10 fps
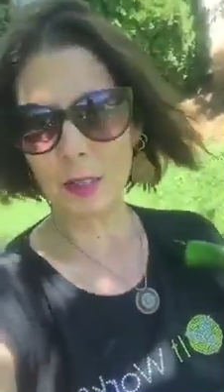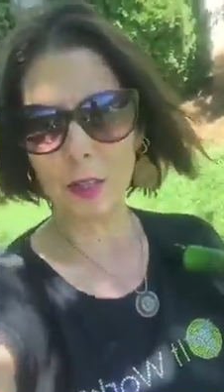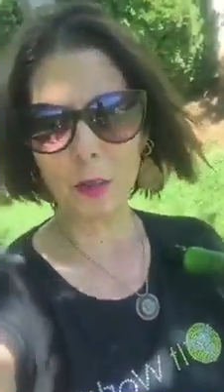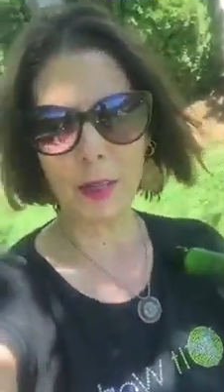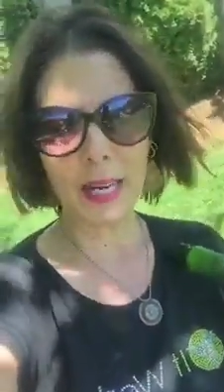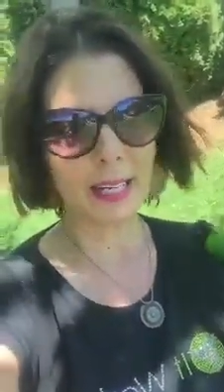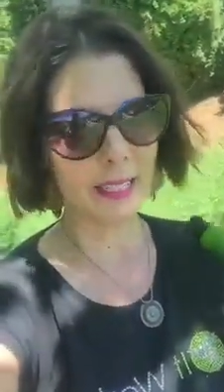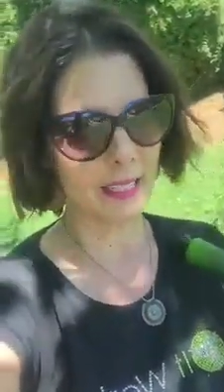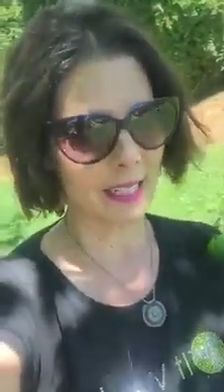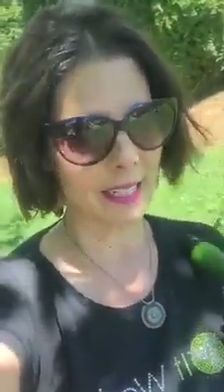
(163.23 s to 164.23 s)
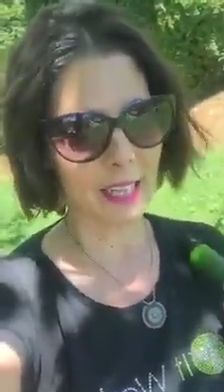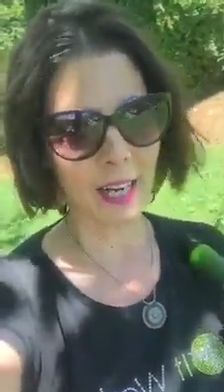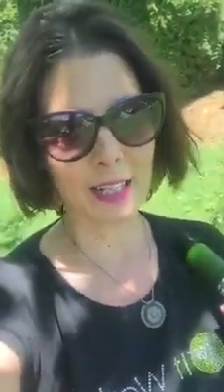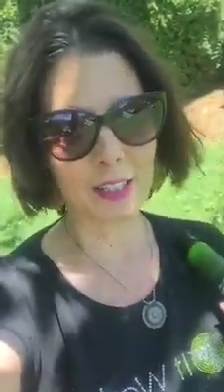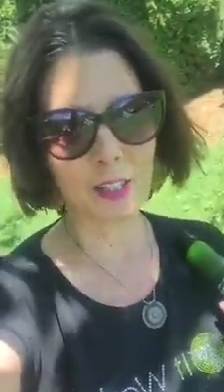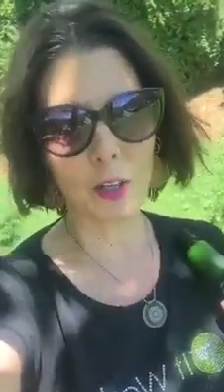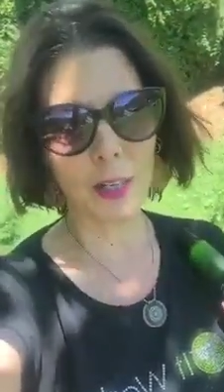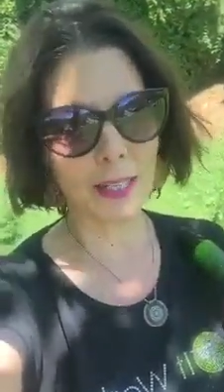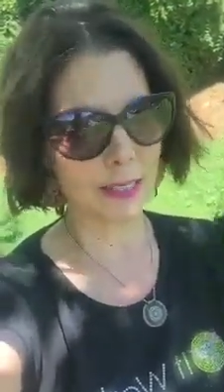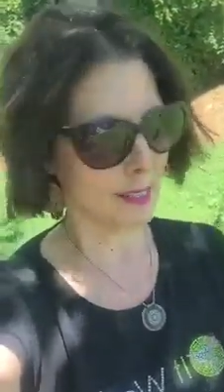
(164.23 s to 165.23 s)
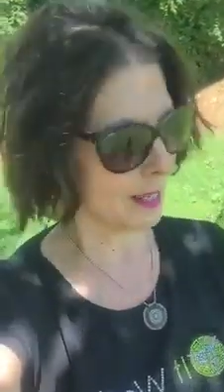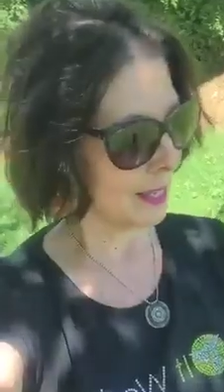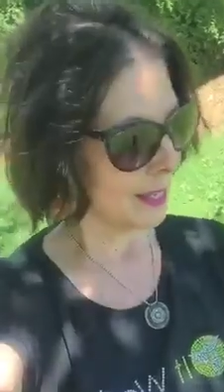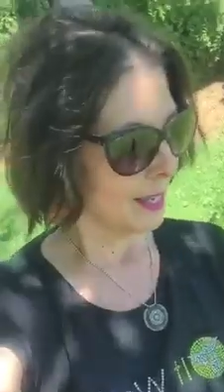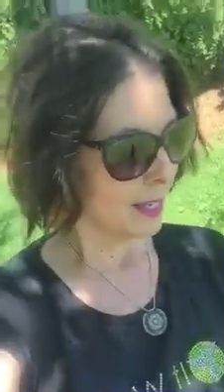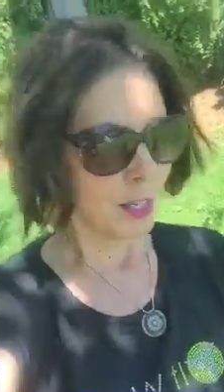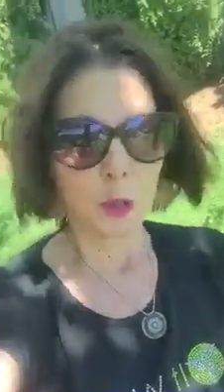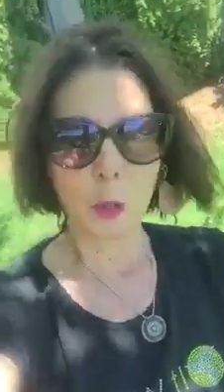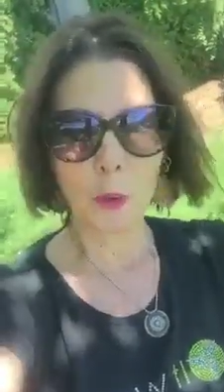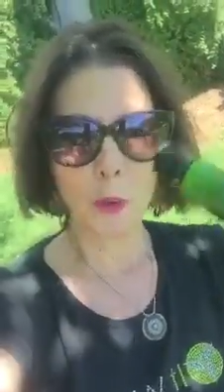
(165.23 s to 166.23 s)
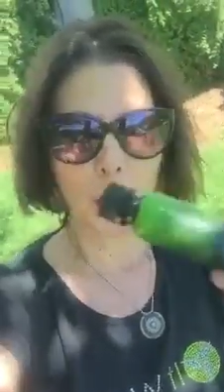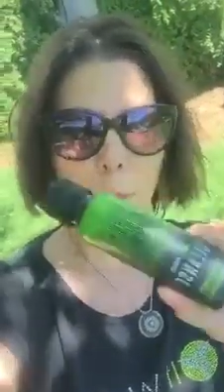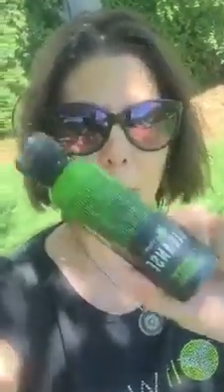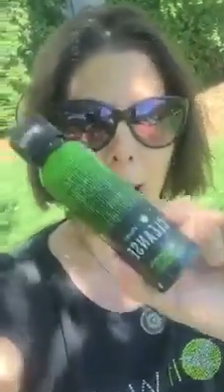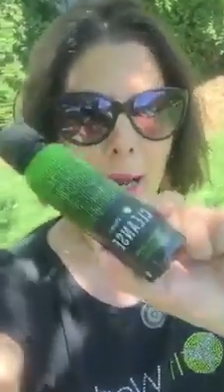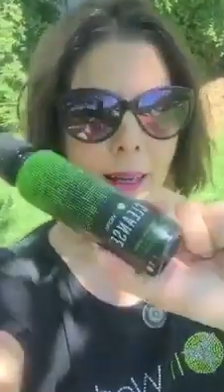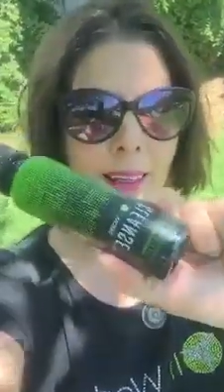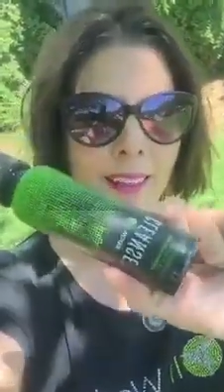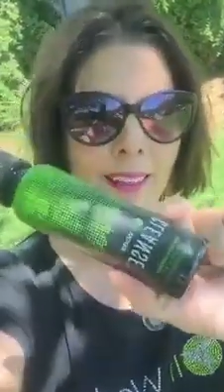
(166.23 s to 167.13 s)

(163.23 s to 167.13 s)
are the three in the detox cleanse triple threat pack.